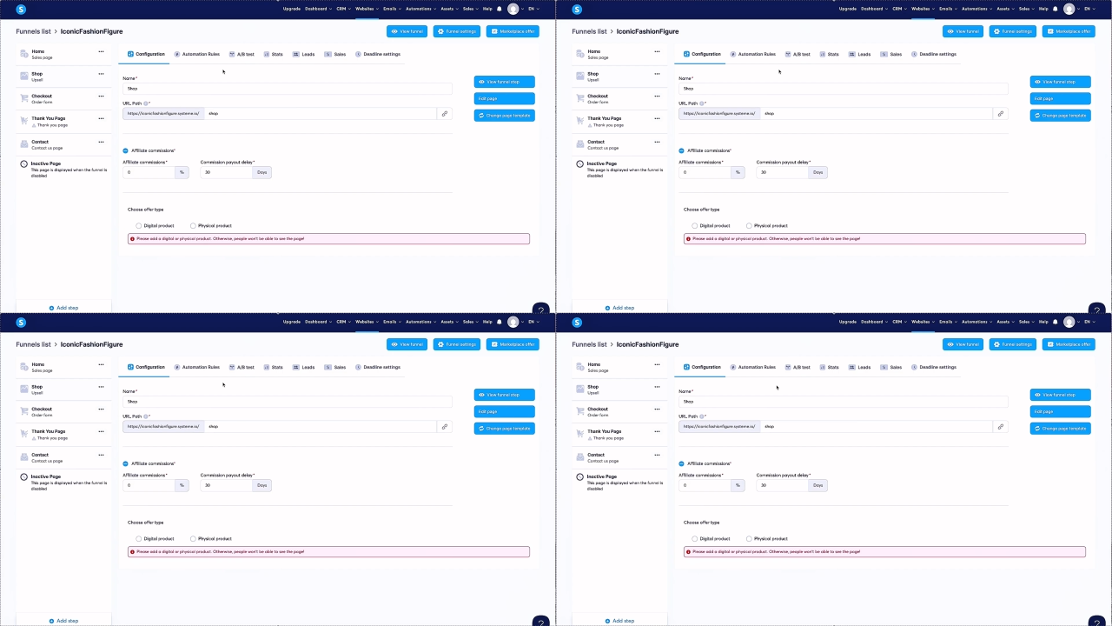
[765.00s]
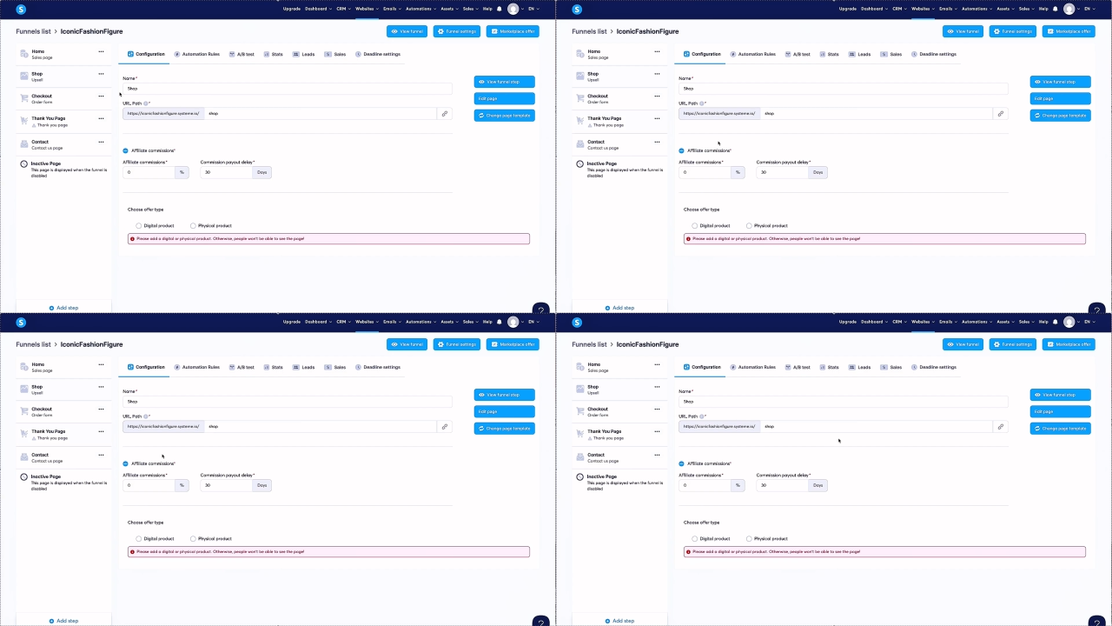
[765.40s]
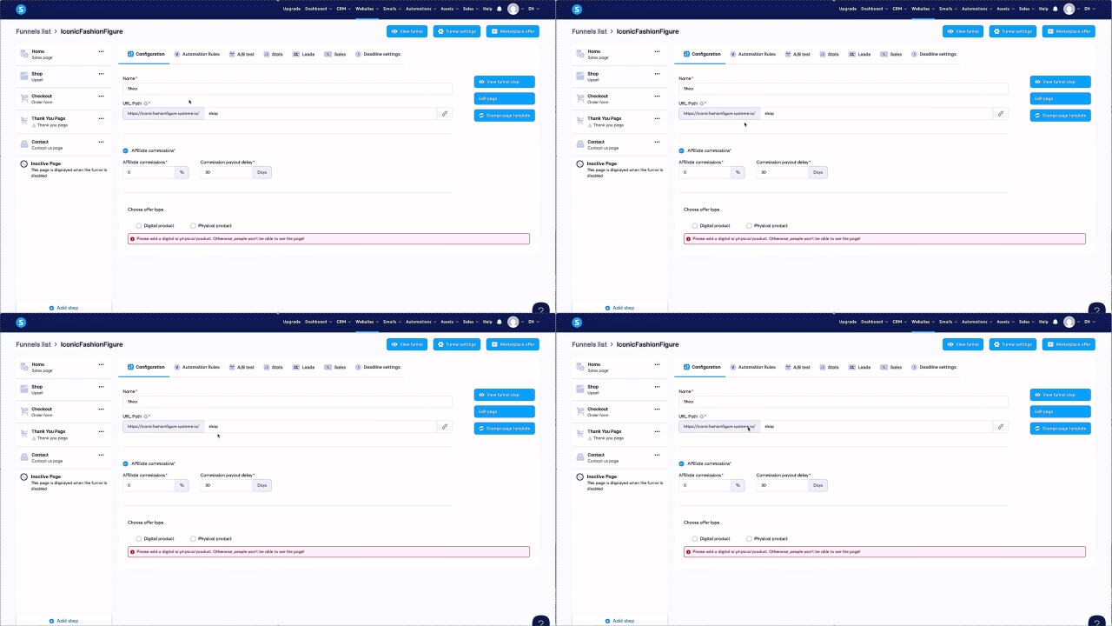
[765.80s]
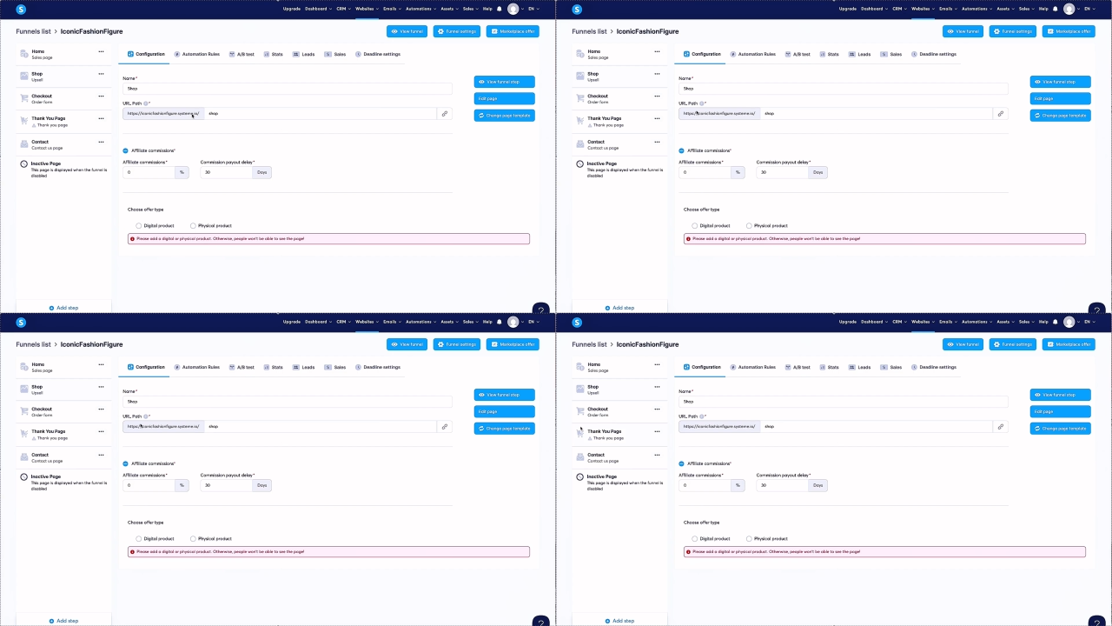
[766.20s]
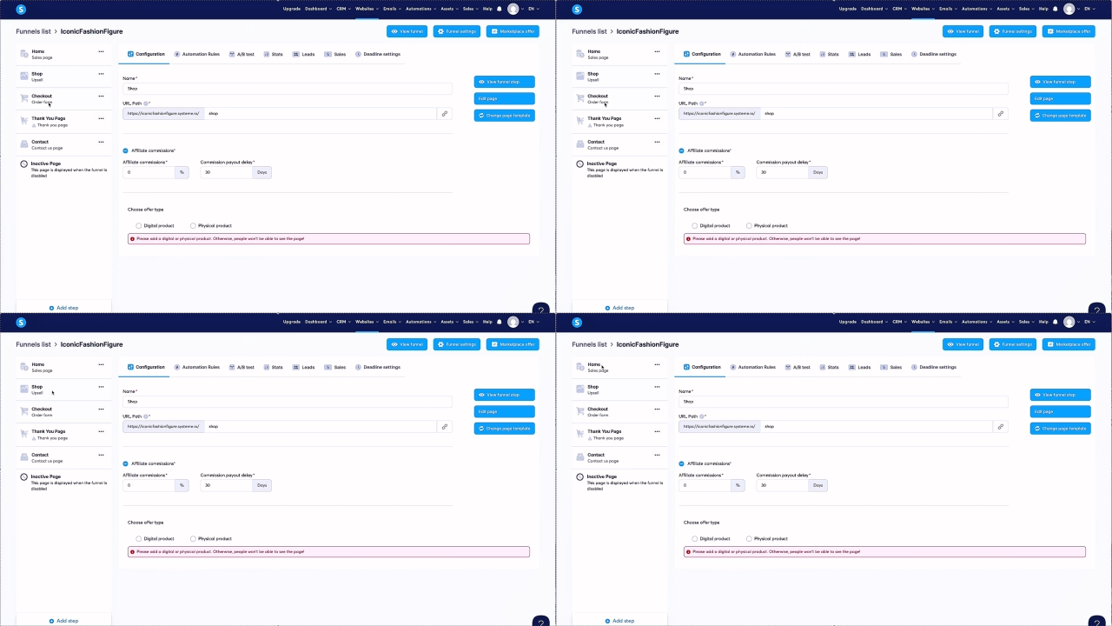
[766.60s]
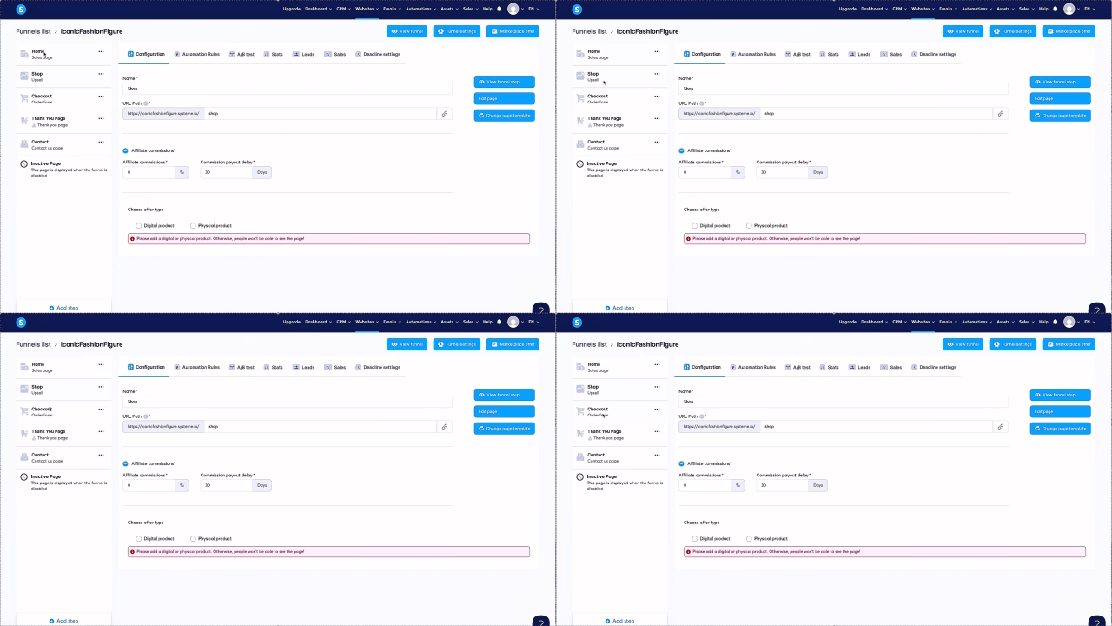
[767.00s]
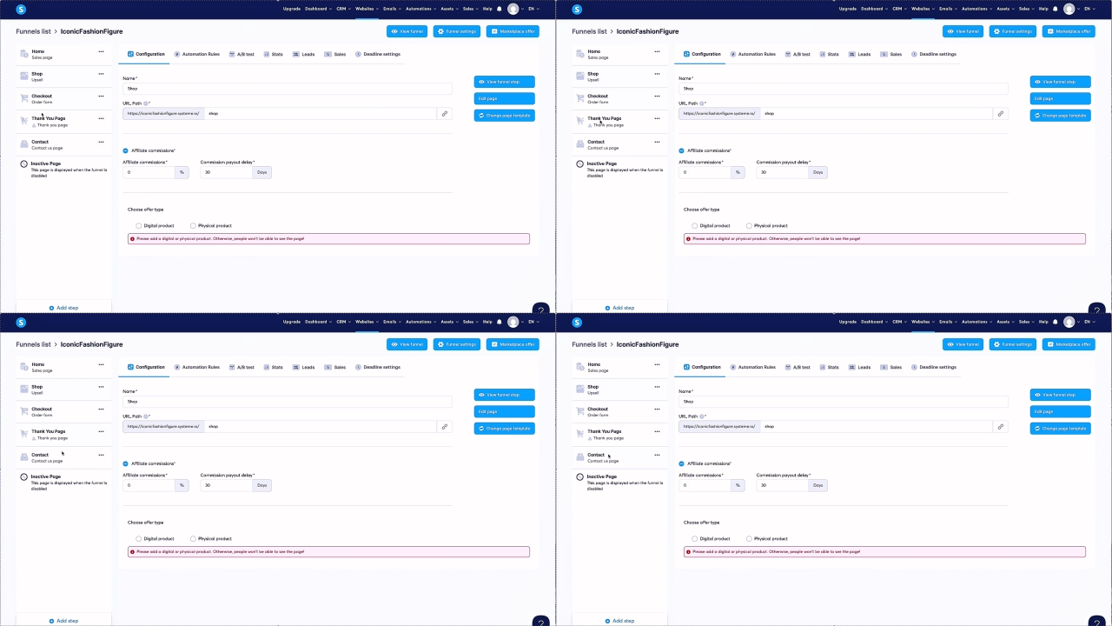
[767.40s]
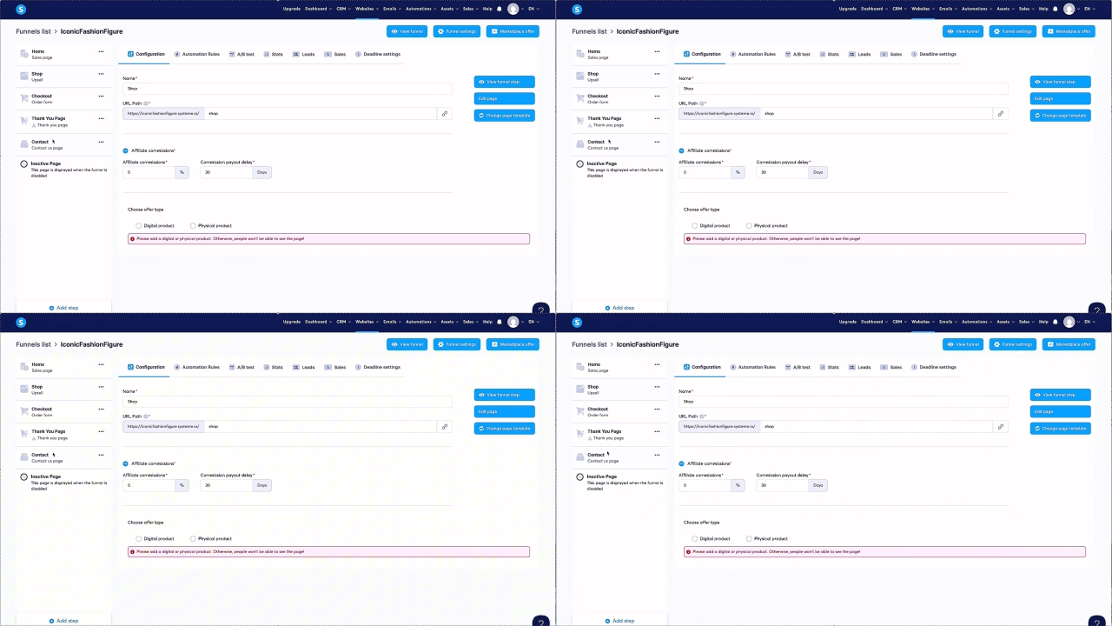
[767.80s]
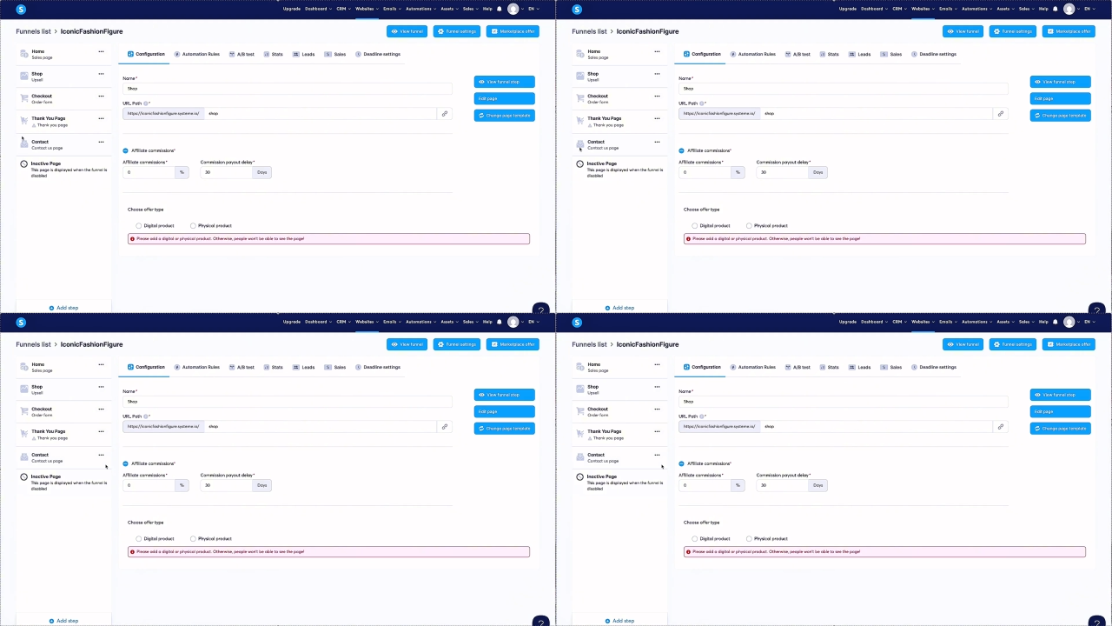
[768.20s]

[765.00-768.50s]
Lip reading: [unreadable: no face in view]